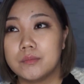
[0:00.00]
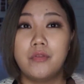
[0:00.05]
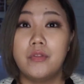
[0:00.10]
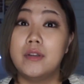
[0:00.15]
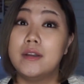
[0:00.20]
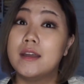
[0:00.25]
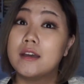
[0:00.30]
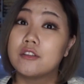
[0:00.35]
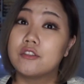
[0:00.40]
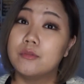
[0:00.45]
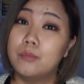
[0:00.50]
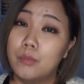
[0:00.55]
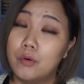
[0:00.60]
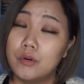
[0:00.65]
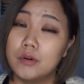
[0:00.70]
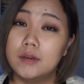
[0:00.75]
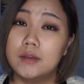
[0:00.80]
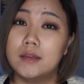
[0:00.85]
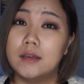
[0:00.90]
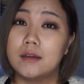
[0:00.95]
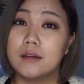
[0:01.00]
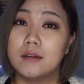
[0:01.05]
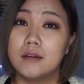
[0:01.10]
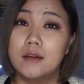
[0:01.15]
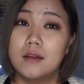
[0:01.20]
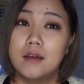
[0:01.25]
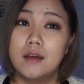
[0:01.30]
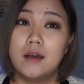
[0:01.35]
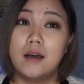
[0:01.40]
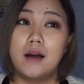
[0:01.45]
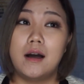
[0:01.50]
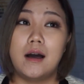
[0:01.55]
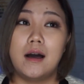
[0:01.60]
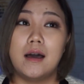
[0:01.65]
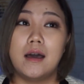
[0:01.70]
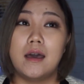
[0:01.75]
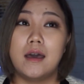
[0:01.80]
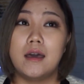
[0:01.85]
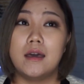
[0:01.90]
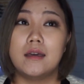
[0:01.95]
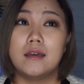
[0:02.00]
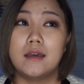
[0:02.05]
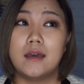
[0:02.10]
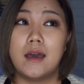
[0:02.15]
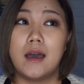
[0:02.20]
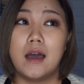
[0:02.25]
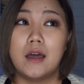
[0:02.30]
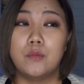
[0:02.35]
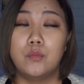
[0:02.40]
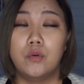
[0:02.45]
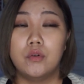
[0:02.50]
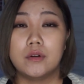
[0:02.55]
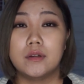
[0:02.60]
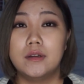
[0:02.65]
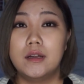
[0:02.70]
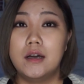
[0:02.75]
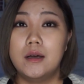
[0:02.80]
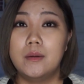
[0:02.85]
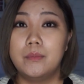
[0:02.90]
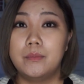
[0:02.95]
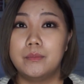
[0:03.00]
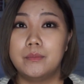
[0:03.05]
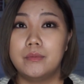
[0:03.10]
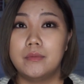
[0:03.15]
The next morning, I had woken up,